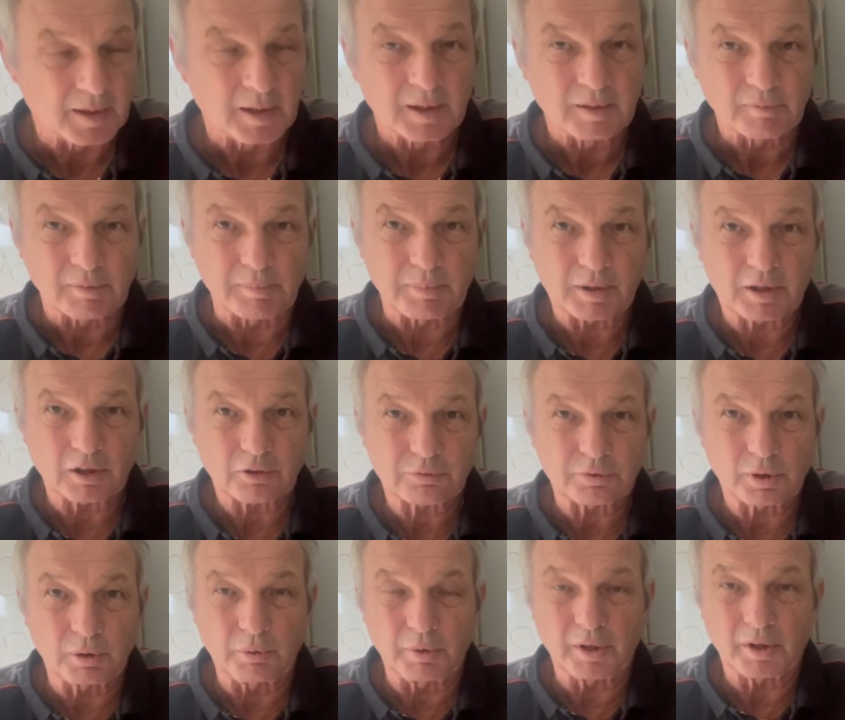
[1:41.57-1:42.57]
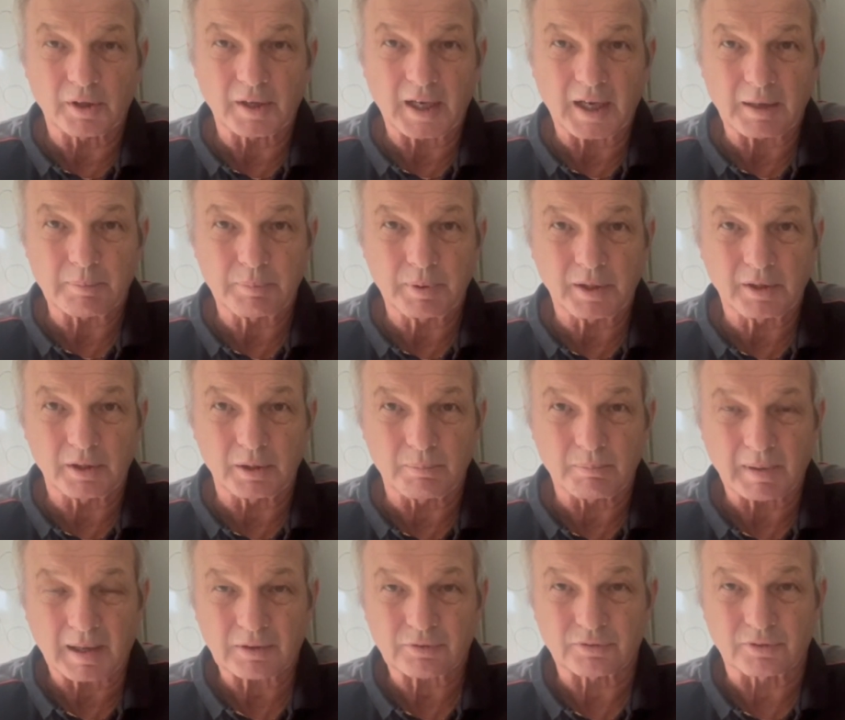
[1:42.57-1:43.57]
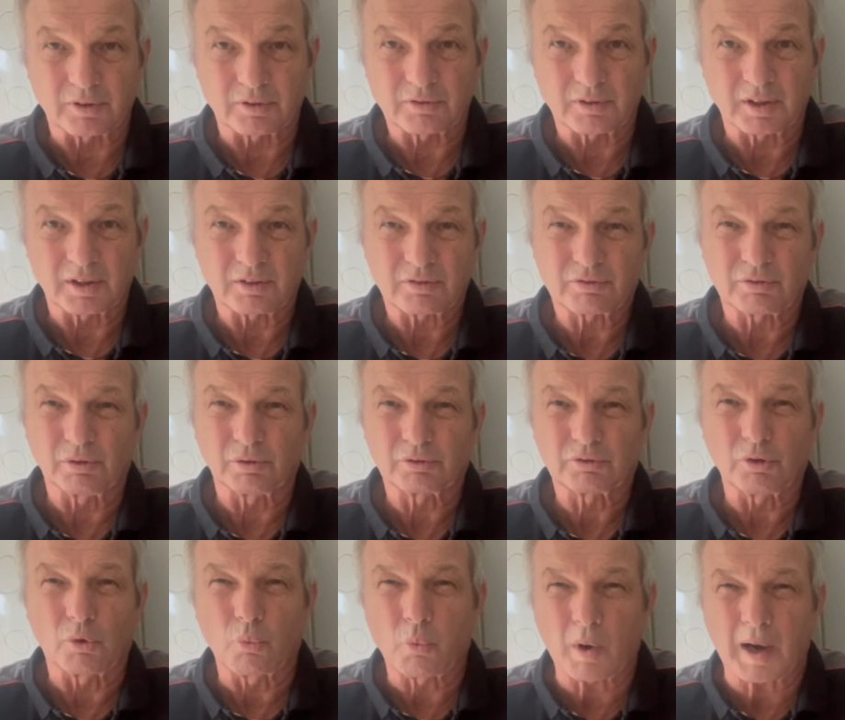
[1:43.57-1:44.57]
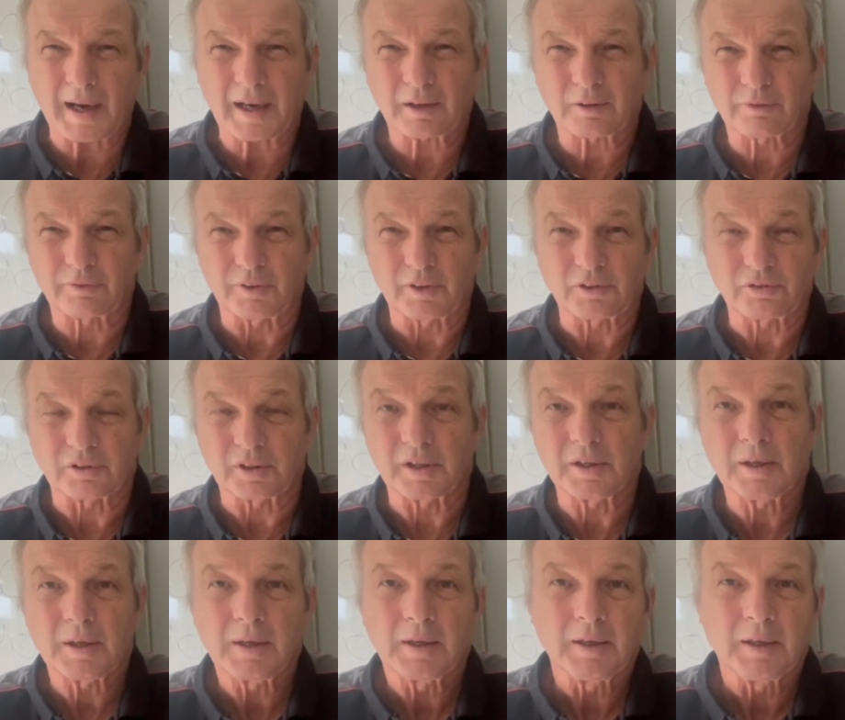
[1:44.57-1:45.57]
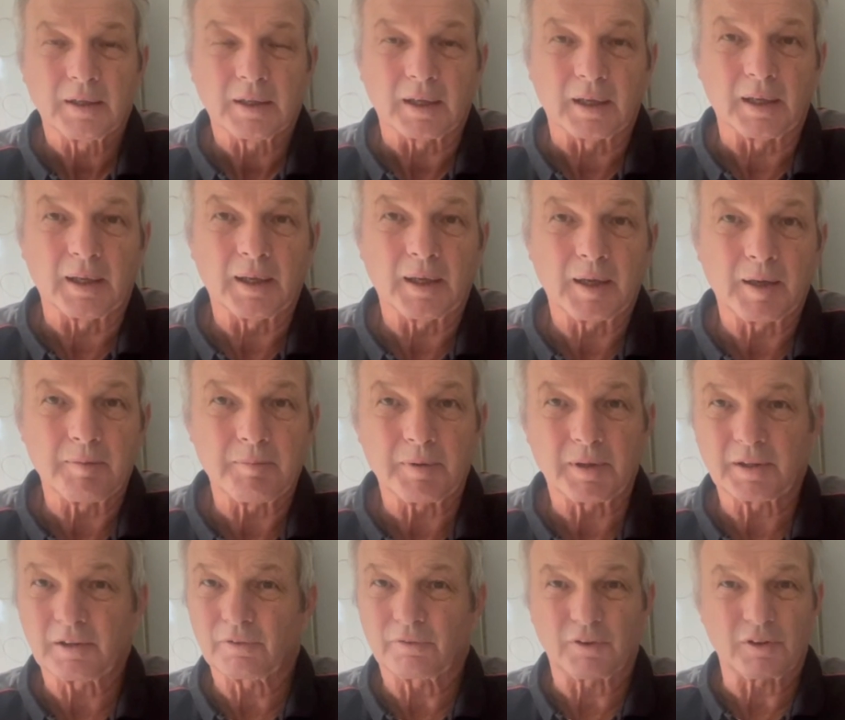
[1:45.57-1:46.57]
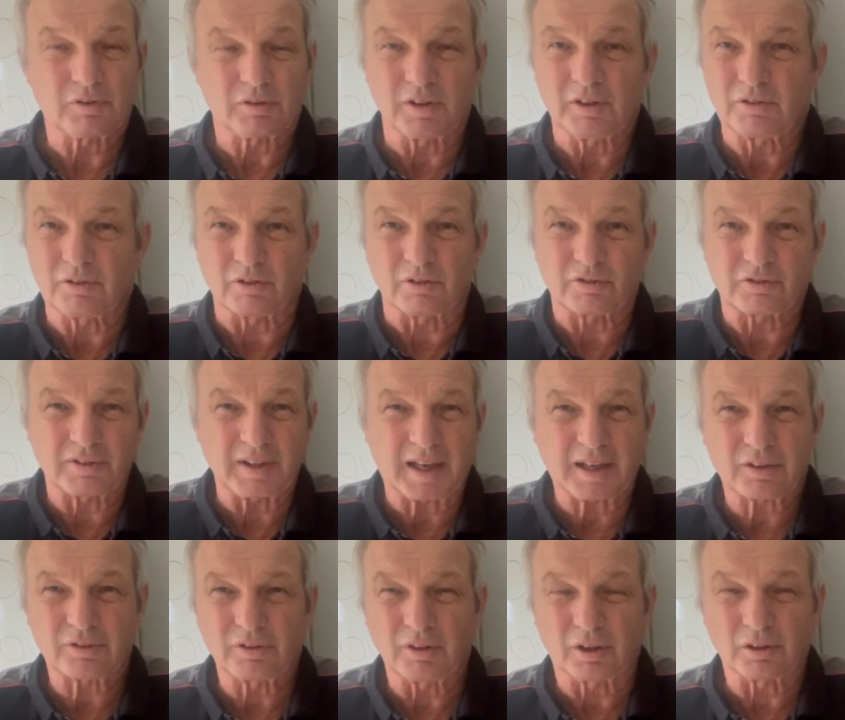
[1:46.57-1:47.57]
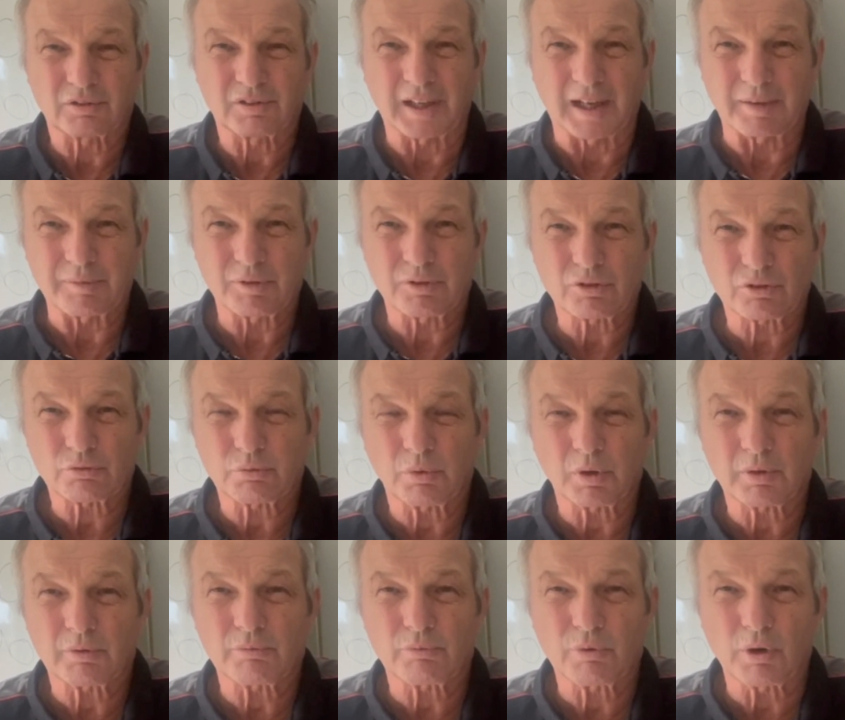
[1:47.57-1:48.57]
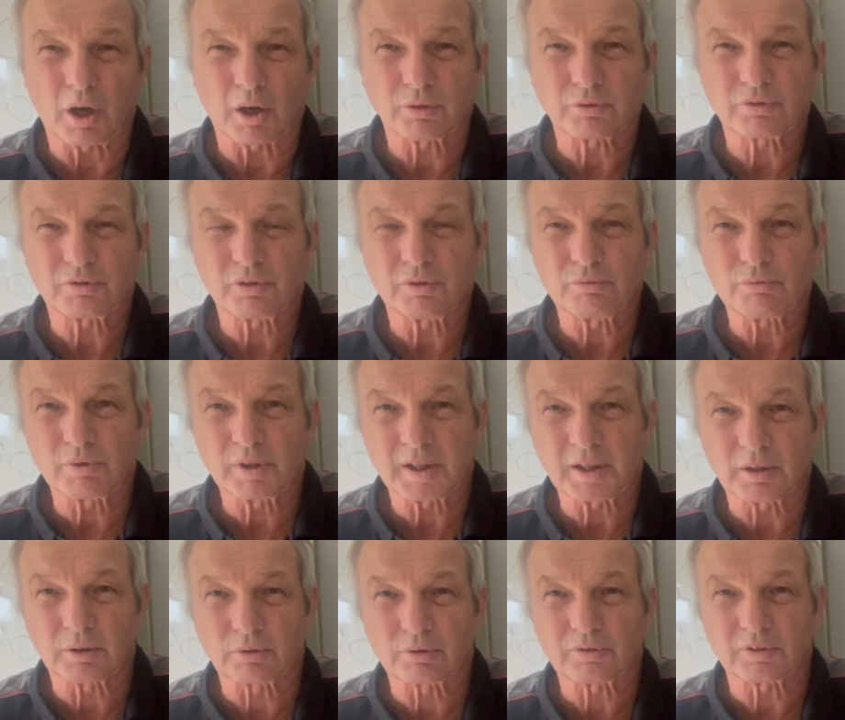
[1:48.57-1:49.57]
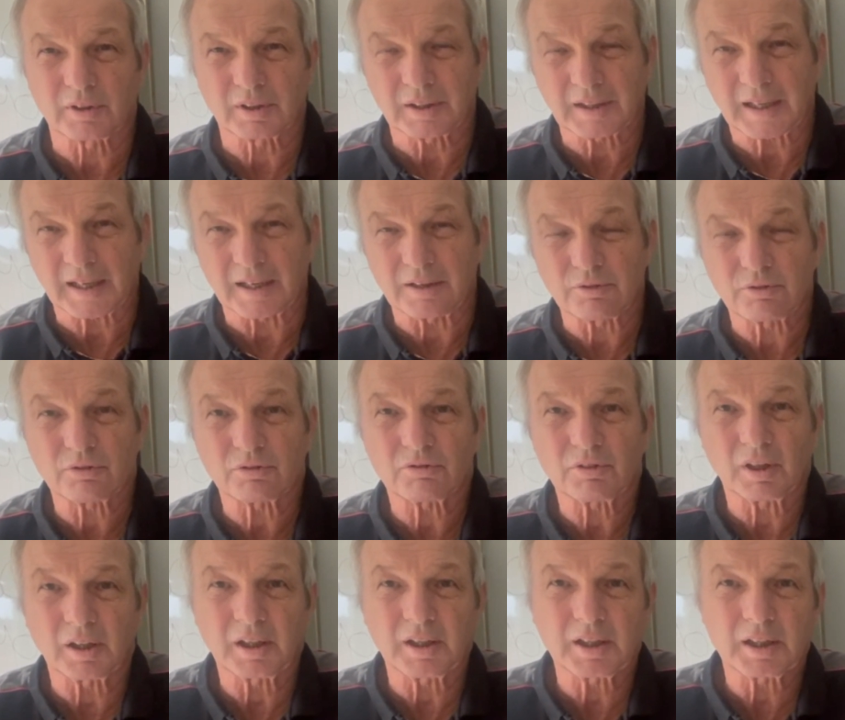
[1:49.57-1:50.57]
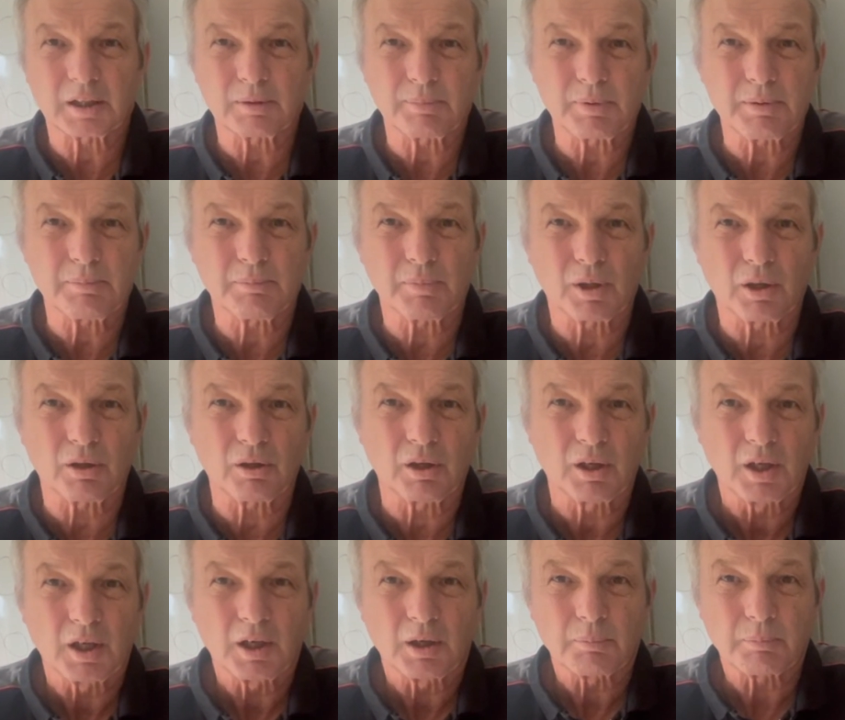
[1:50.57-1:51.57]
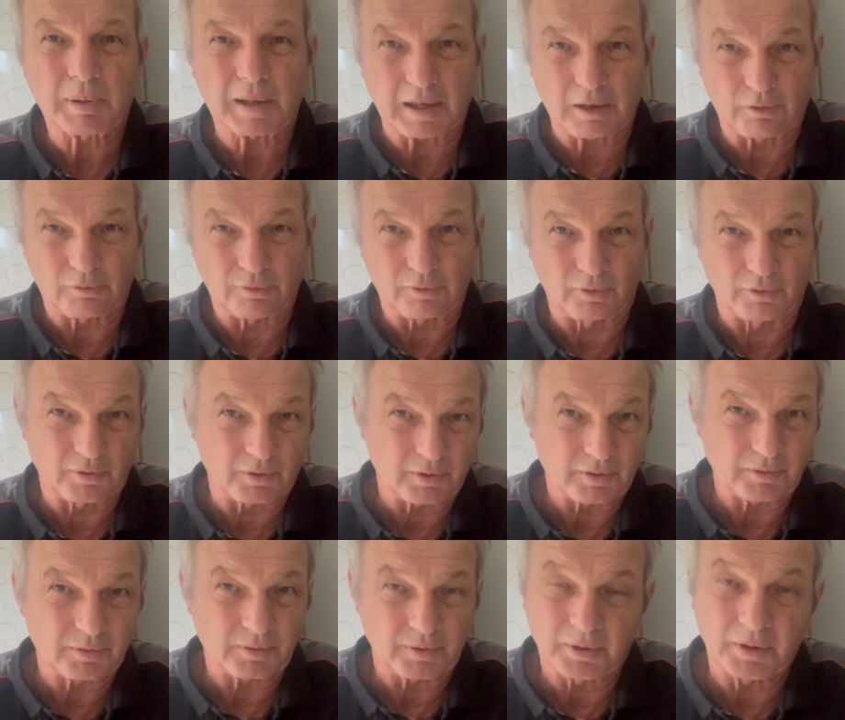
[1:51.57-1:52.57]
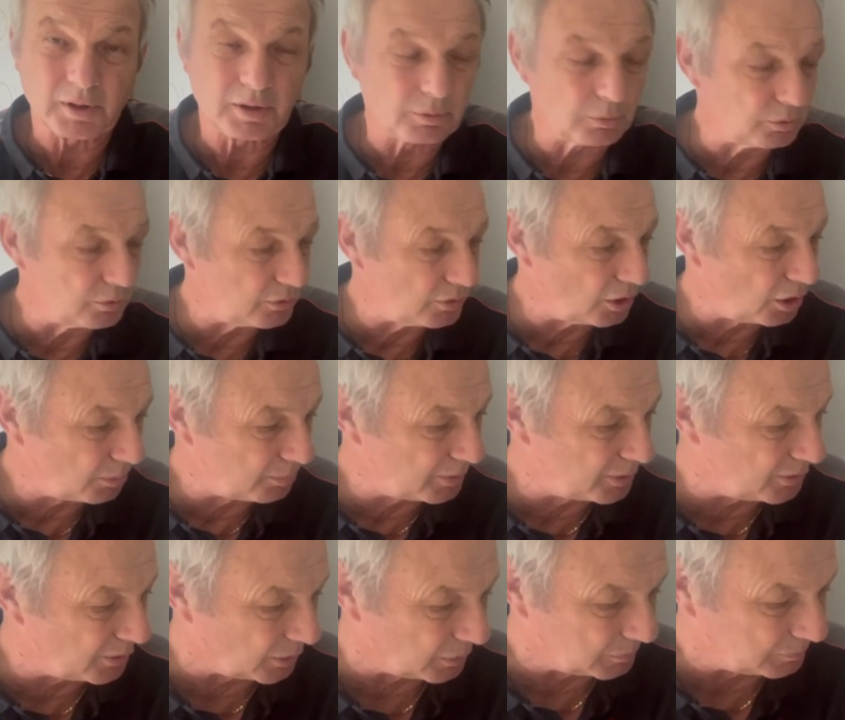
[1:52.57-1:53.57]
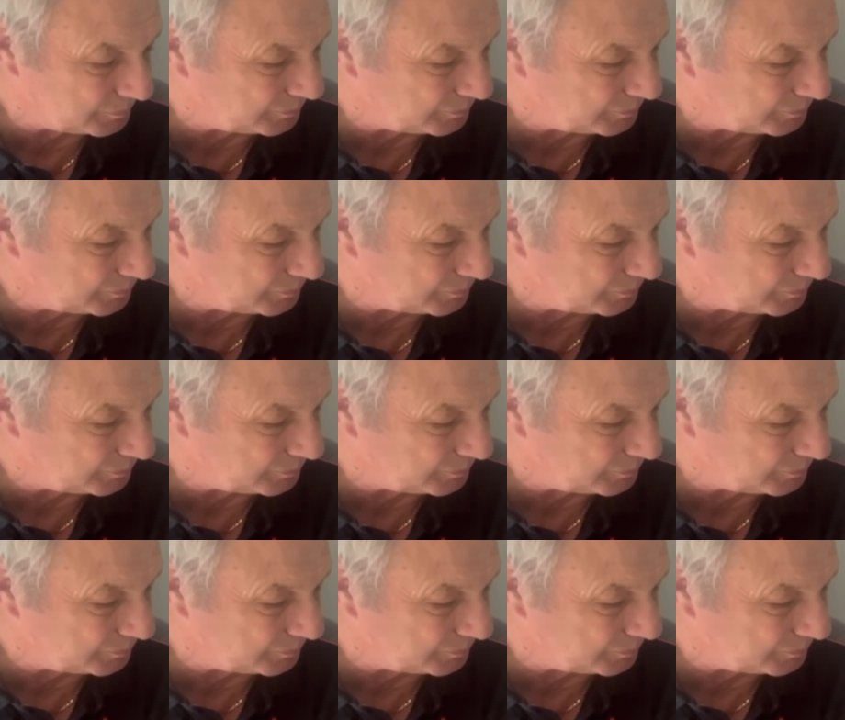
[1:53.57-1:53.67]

But because we're going on Iberian Masters and it's sort of wild fishing, and you're fishing to snags all the time, you just want rods and reels and lines just a little bit more powerful than you would normally do.